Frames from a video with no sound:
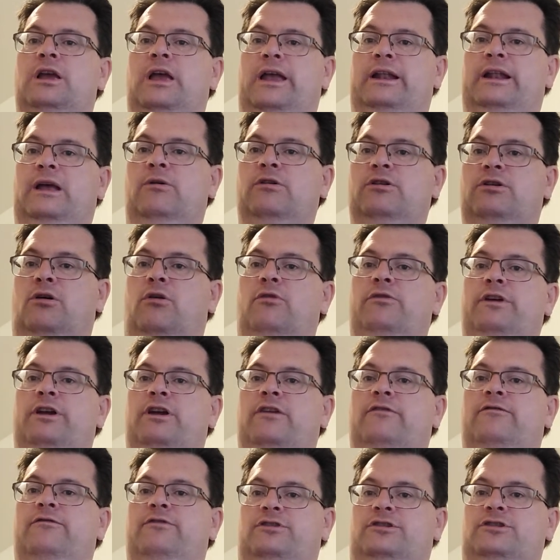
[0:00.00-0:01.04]
And I would go
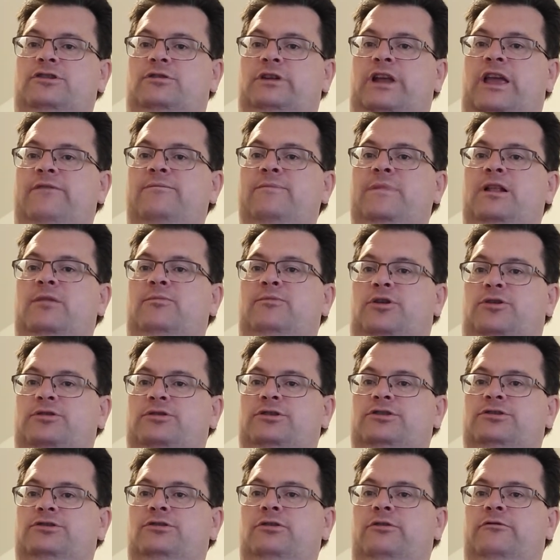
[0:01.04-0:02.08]
there for certain heavy metal
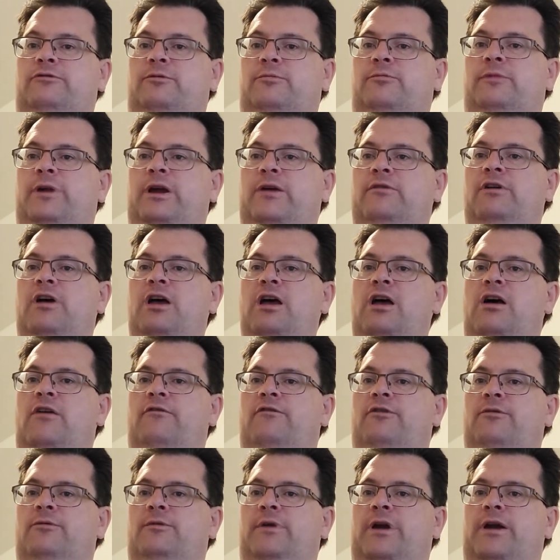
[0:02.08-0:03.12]
purchases too from,
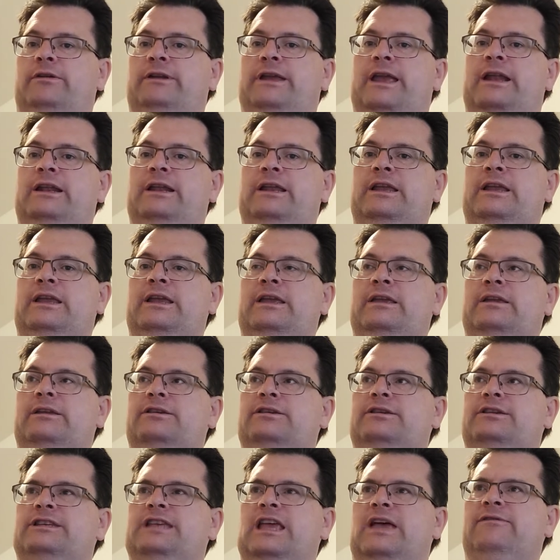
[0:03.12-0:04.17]
from around
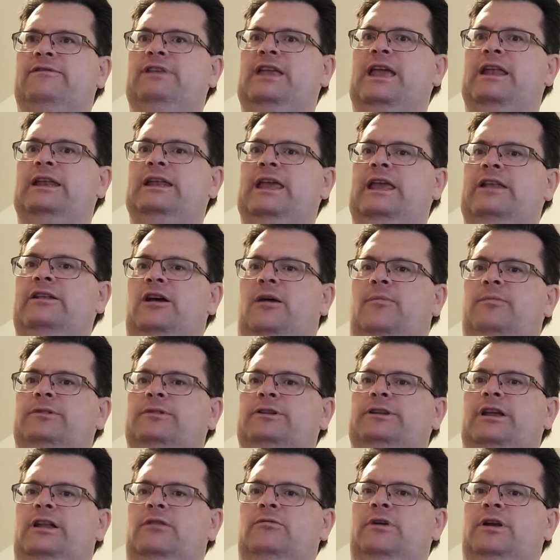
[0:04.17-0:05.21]
87, 88 up
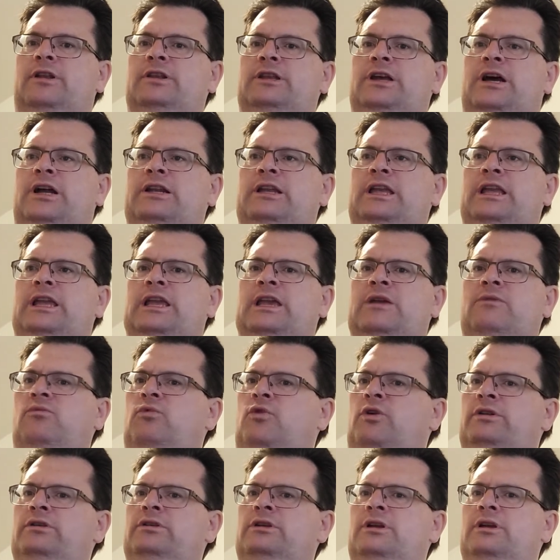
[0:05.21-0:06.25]
until around
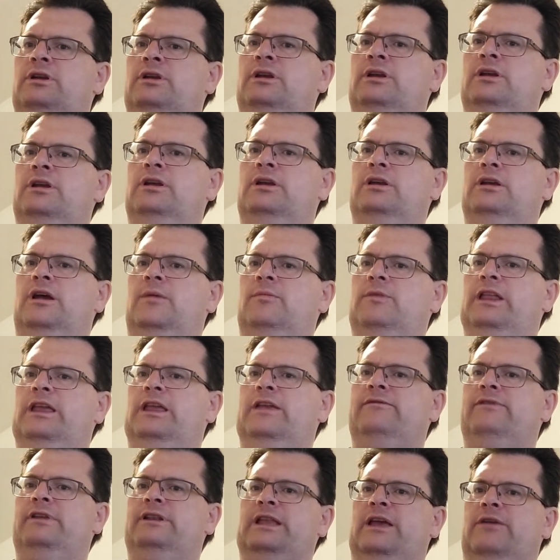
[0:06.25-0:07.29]
91, I
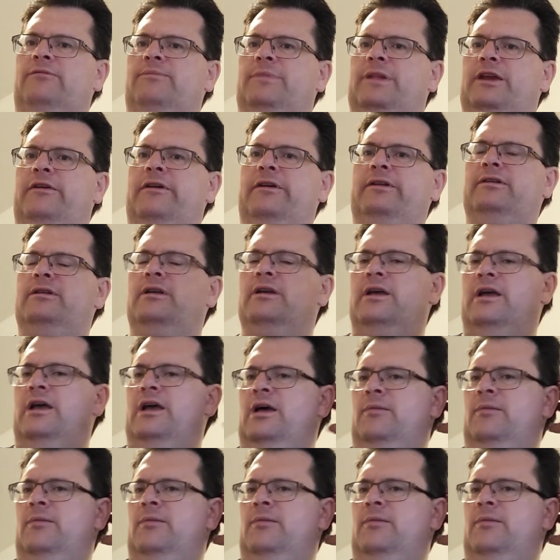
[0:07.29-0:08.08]
believe, in that period.